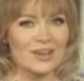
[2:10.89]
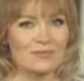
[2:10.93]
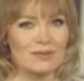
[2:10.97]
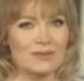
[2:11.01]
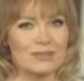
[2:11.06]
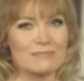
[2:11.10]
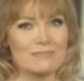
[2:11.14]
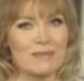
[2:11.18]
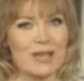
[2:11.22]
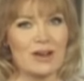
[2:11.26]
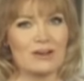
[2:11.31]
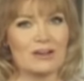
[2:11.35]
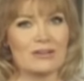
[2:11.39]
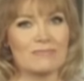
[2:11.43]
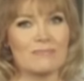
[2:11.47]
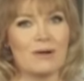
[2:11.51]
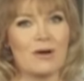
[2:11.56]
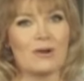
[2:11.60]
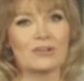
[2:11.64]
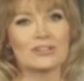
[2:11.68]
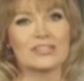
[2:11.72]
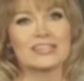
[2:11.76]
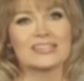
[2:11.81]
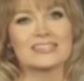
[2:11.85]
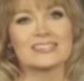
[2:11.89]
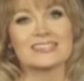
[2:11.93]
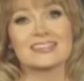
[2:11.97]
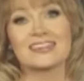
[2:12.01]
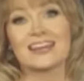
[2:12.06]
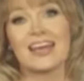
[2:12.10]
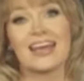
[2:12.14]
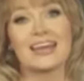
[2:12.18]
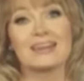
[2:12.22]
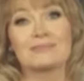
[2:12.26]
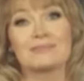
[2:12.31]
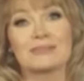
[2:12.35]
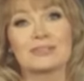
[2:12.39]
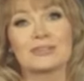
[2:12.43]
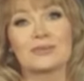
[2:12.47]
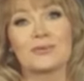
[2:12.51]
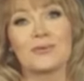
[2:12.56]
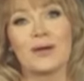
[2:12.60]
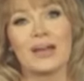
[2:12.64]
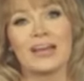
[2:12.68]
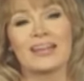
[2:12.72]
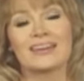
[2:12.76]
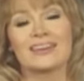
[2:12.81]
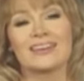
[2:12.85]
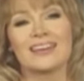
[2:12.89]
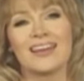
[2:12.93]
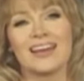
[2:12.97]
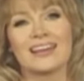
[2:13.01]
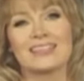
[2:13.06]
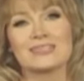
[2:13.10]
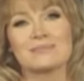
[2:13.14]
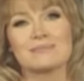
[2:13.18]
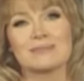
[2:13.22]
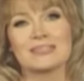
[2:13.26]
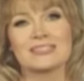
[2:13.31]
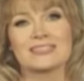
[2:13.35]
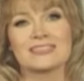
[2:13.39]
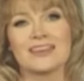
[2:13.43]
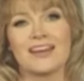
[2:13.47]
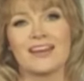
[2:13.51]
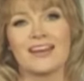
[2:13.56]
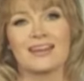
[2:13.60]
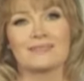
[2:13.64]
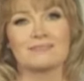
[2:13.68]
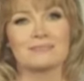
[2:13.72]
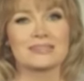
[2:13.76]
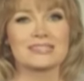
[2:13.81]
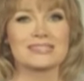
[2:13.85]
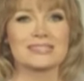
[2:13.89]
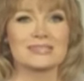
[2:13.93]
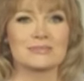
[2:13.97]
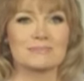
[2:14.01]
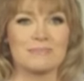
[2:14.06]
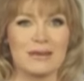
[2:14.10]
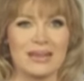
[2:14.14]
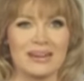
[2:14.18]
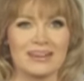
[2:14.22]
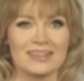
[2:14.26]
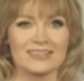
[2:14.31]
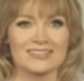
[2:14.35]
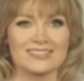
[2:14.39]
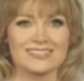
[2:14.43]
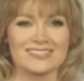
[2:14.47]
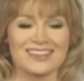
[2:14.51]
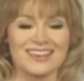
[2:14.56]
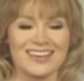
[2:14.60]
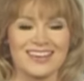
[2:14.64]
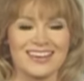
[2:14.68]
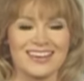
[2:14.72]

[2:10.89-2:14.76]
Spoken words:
with Mary Boland and Edmund Gwenn as Mr. and Mrs. Bennet.